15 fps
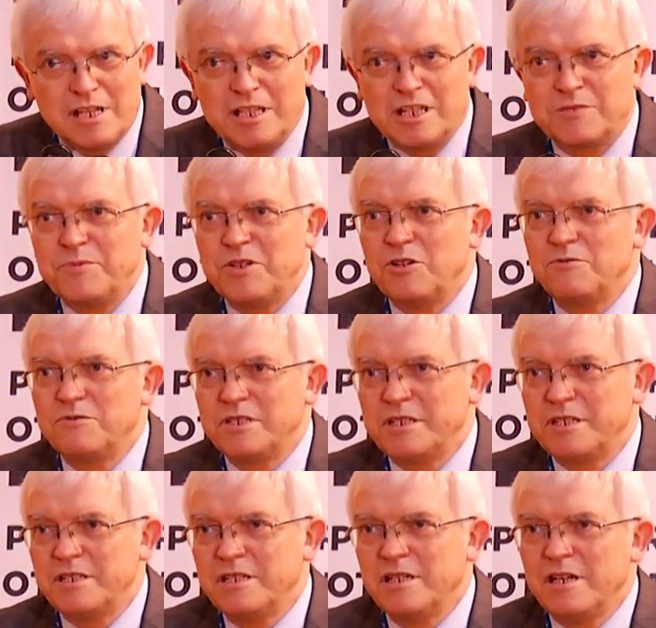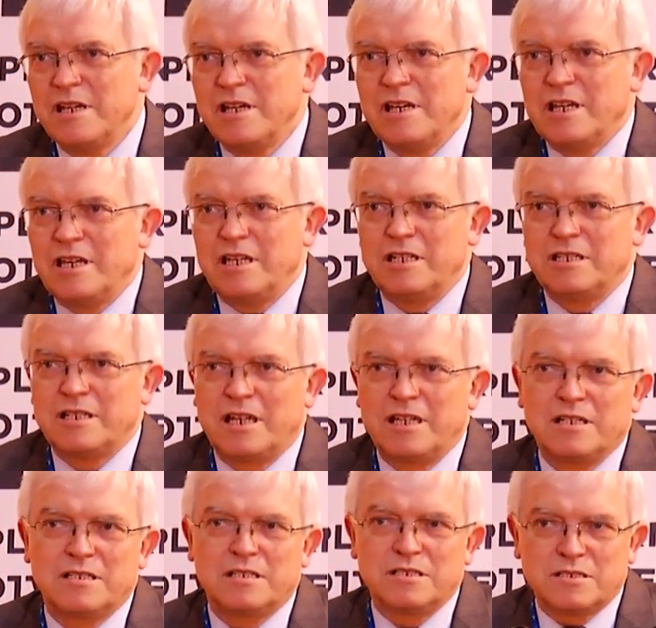Let me only uh,
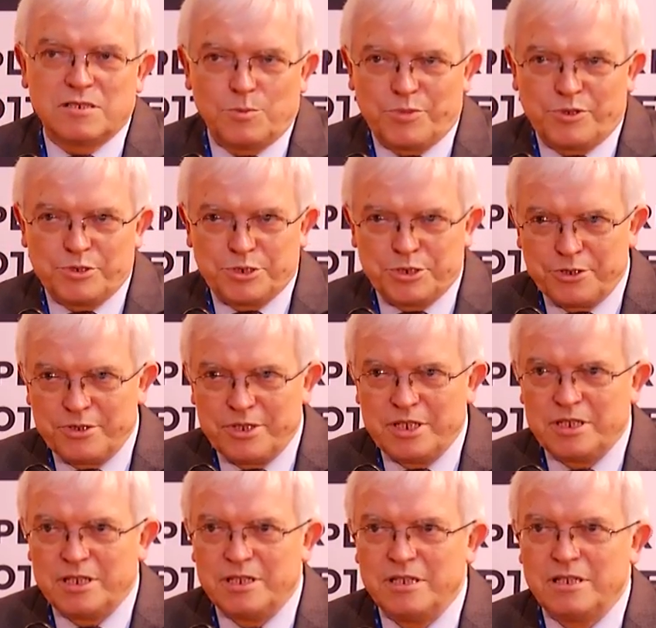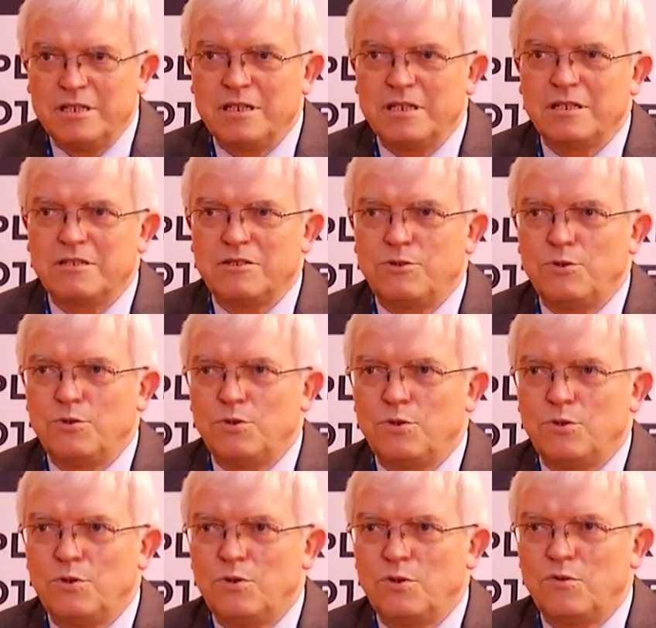take this opportunity
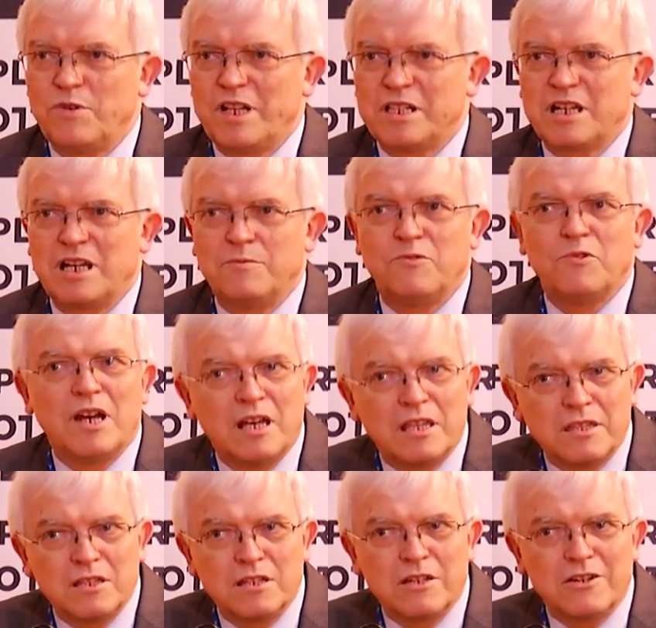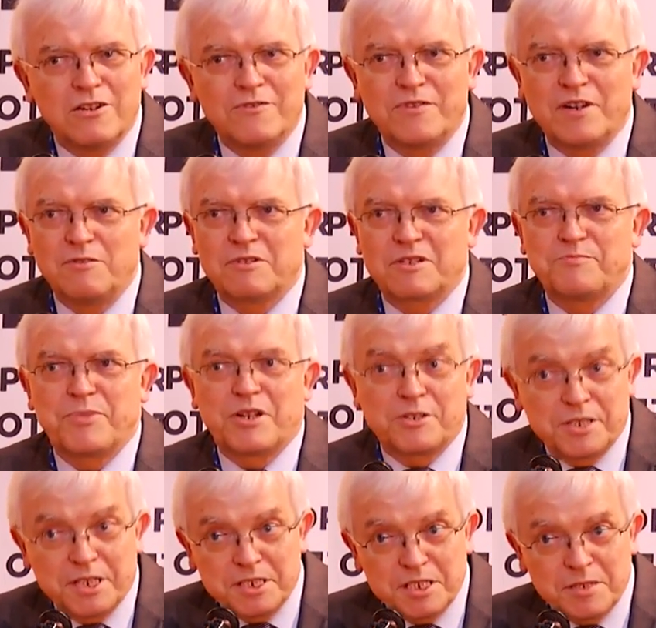to welcome one of our
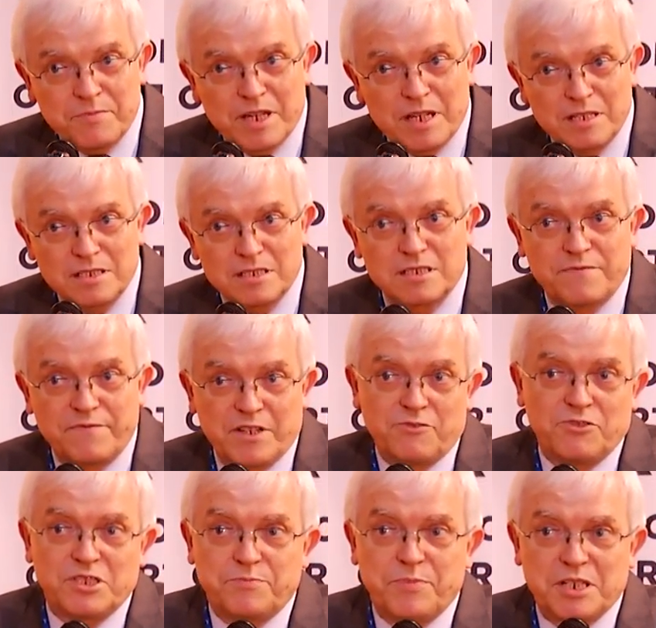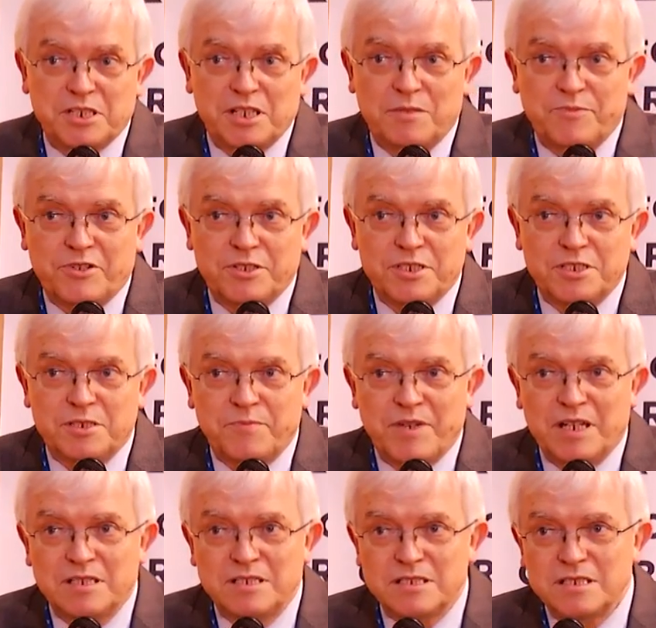participants, very special
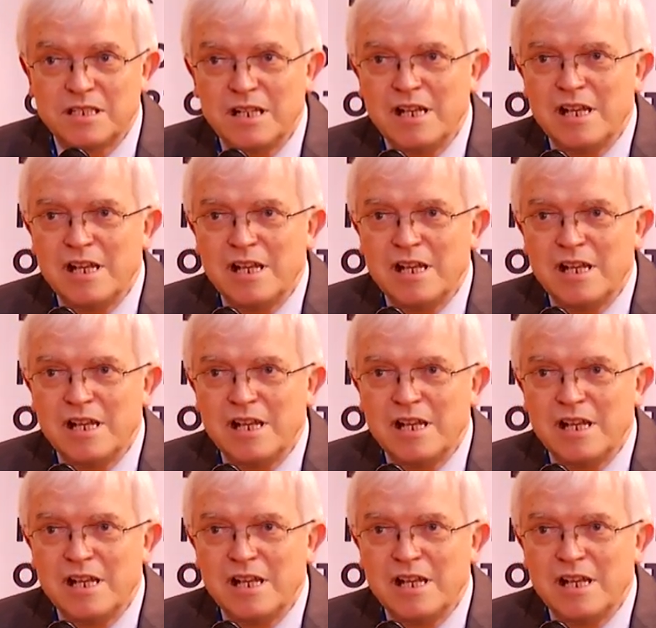participants,